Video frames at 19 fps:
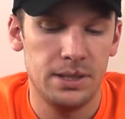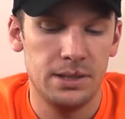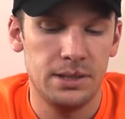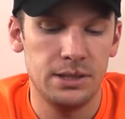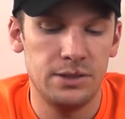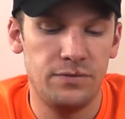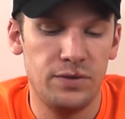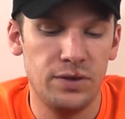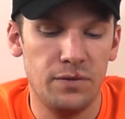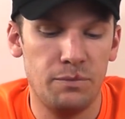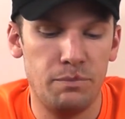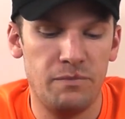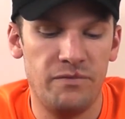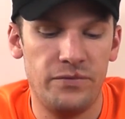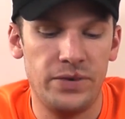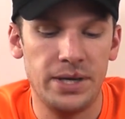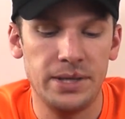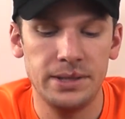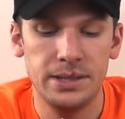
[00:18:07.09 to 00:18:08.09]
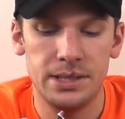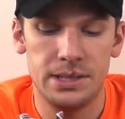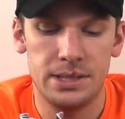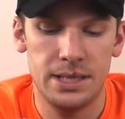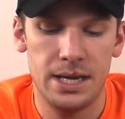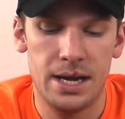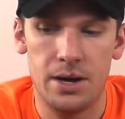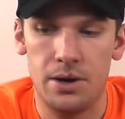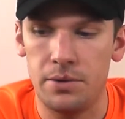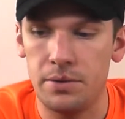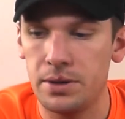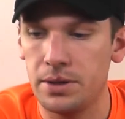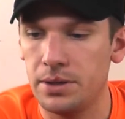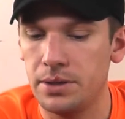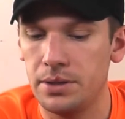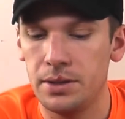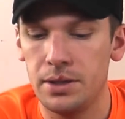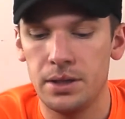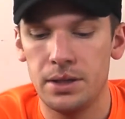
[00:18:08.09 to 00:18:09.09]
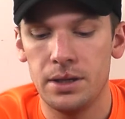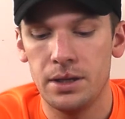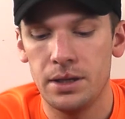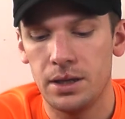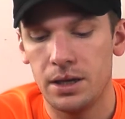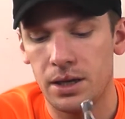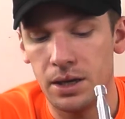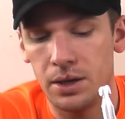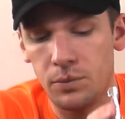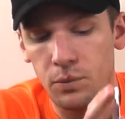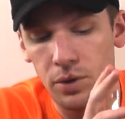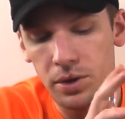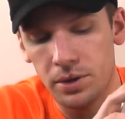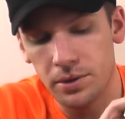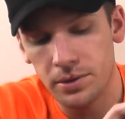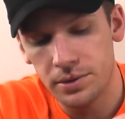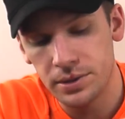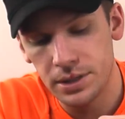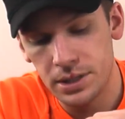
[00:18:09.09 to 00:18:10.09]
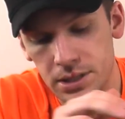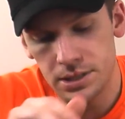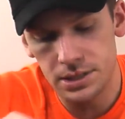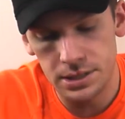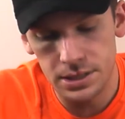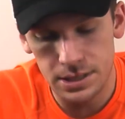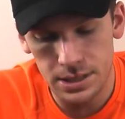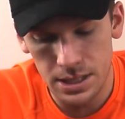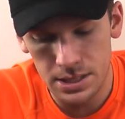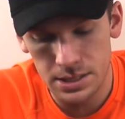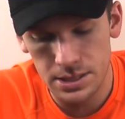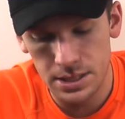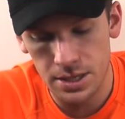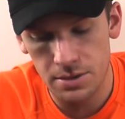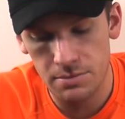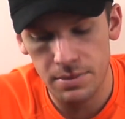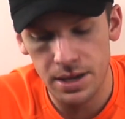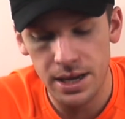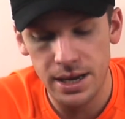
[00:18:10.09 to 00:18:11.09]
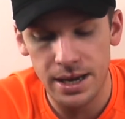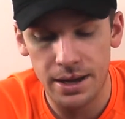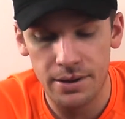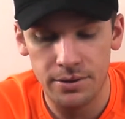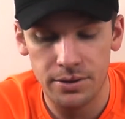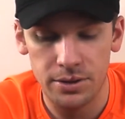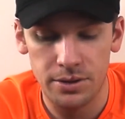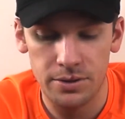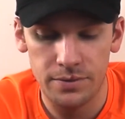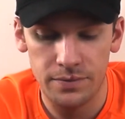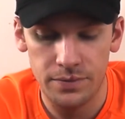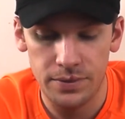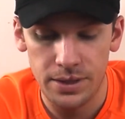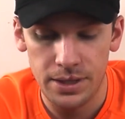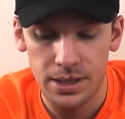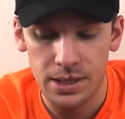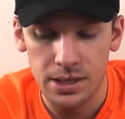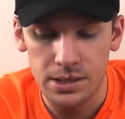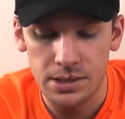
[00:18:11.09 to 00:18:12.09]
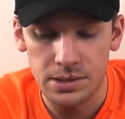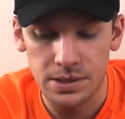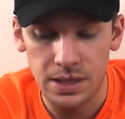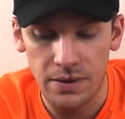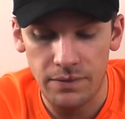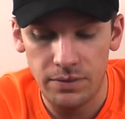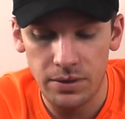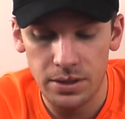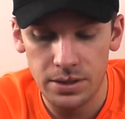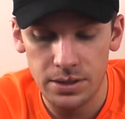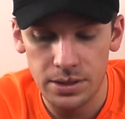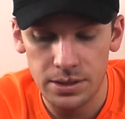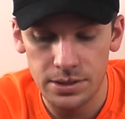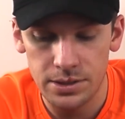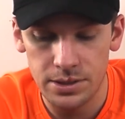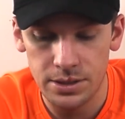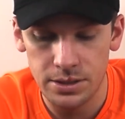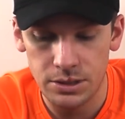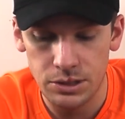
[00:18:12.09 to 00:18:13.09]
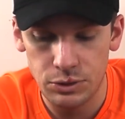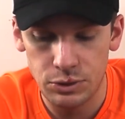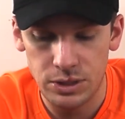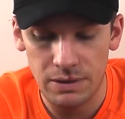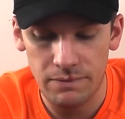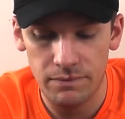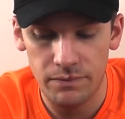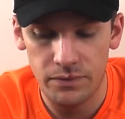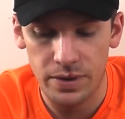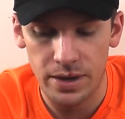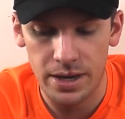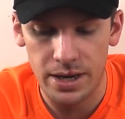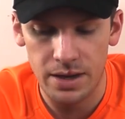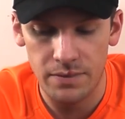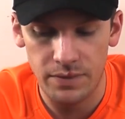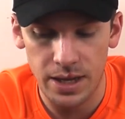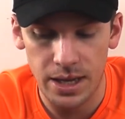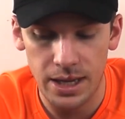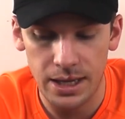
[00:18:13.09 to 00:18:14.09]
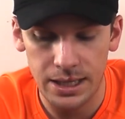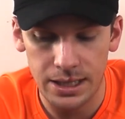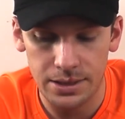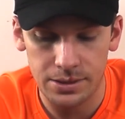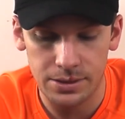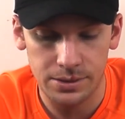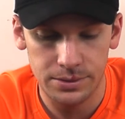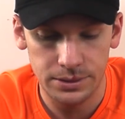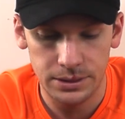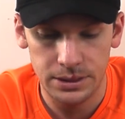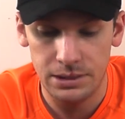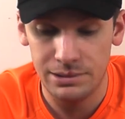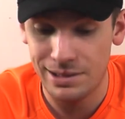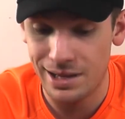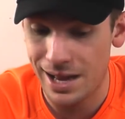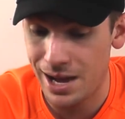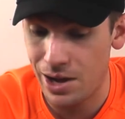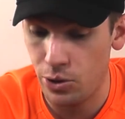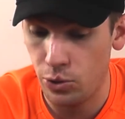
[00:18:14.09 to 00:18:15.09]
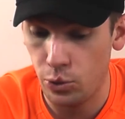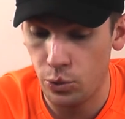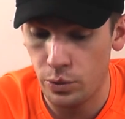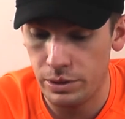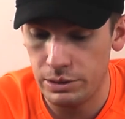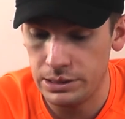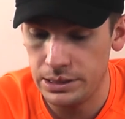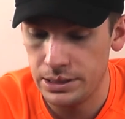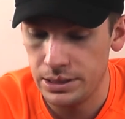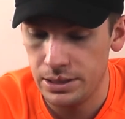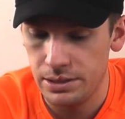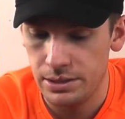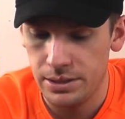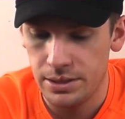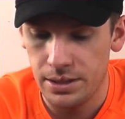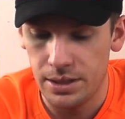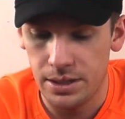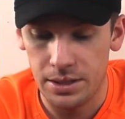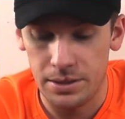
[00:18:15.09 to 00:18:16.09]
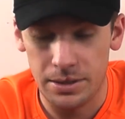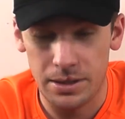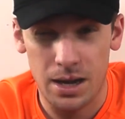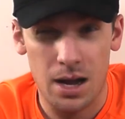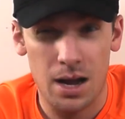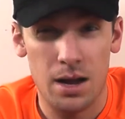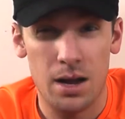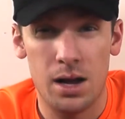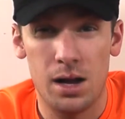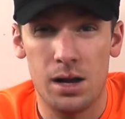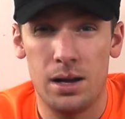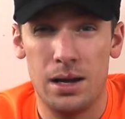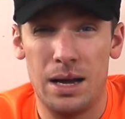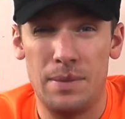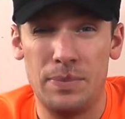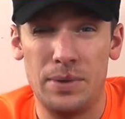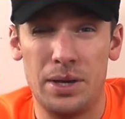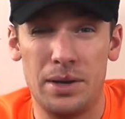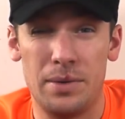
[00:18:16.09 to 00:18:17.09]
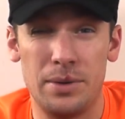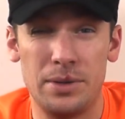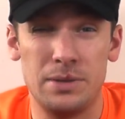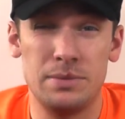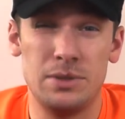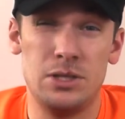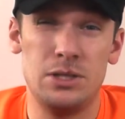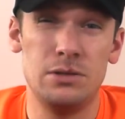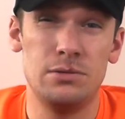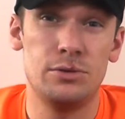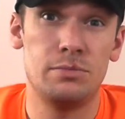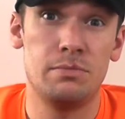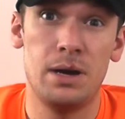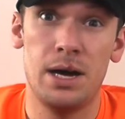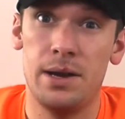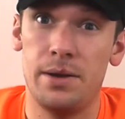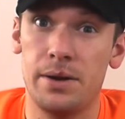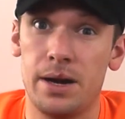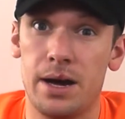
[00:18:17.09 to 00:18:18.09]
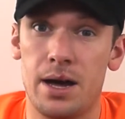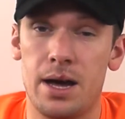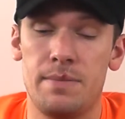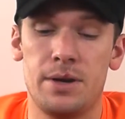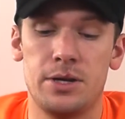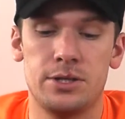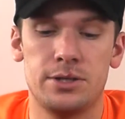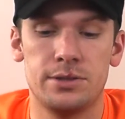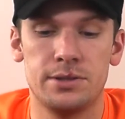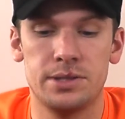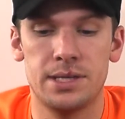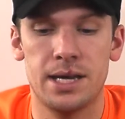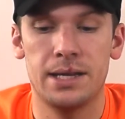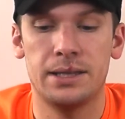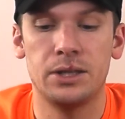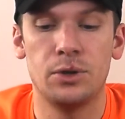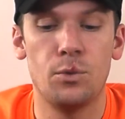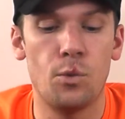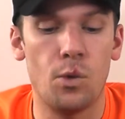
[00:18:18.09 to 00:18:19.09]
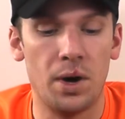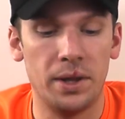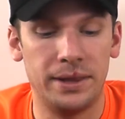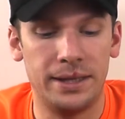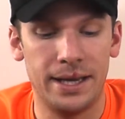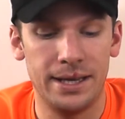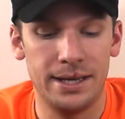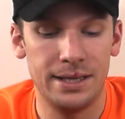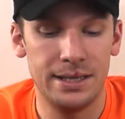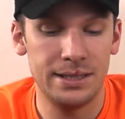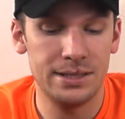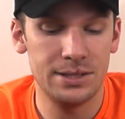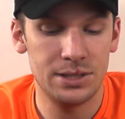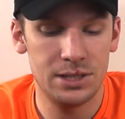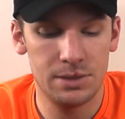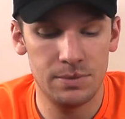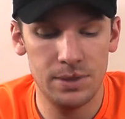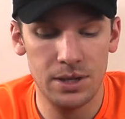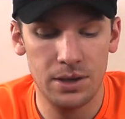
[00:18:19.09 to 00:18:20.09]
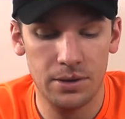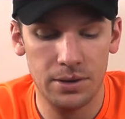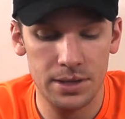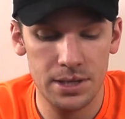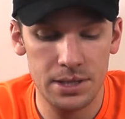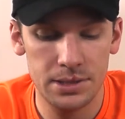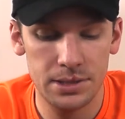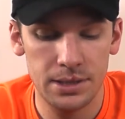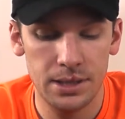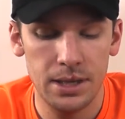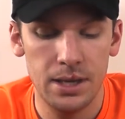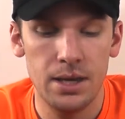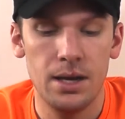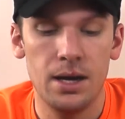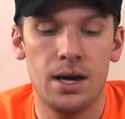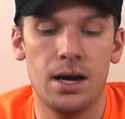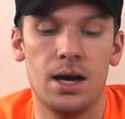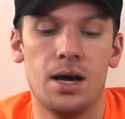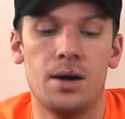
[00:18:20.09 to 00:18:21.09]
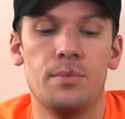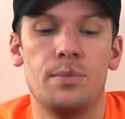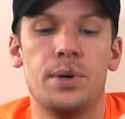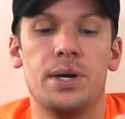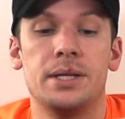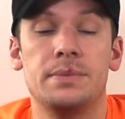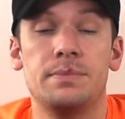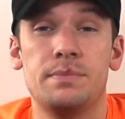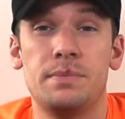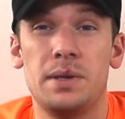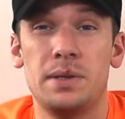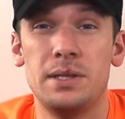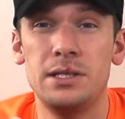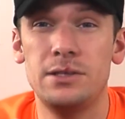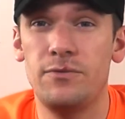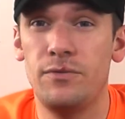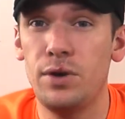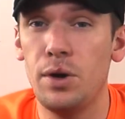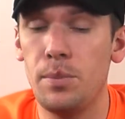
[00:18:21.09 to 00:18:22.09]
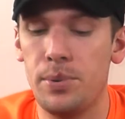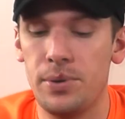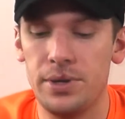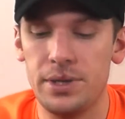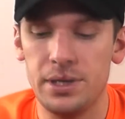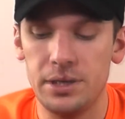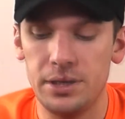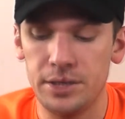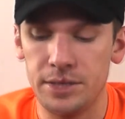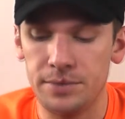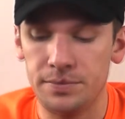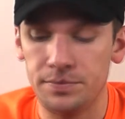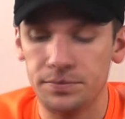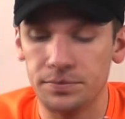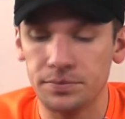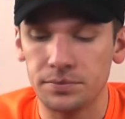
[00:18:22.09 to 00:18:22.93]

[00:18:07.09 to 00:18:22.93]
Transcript: These feel fairly stout. What are these? It says they are made out of 7075 AL alloy. I'm not a huge metal guy. I'm not sure exactly what that is, to be honest, but these feel pretty good.